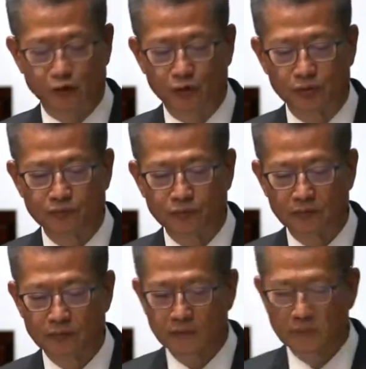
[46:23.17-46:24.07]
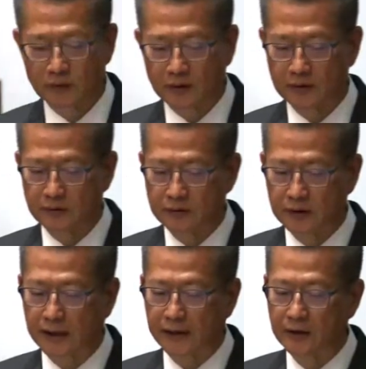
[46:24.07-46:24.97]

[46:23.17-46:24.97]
the opportunities arising from GBA